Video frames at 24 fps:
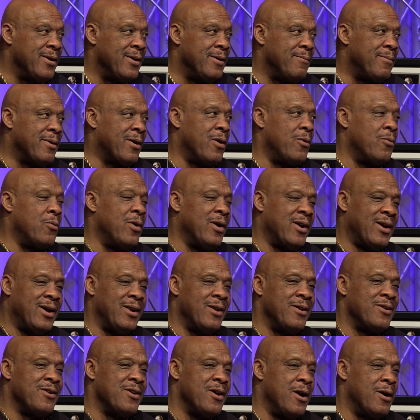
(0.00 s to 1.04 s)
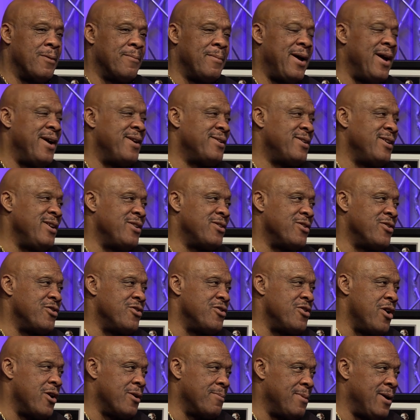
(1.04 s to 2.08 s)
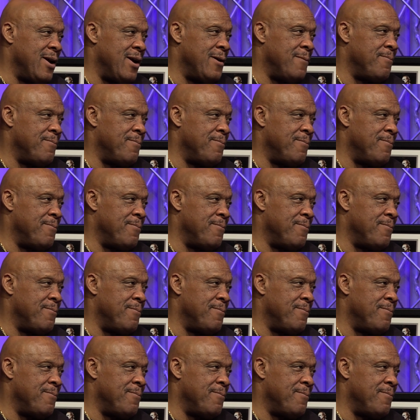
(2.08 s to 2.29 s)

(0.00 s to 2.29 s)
Because what can a young man teach a young man?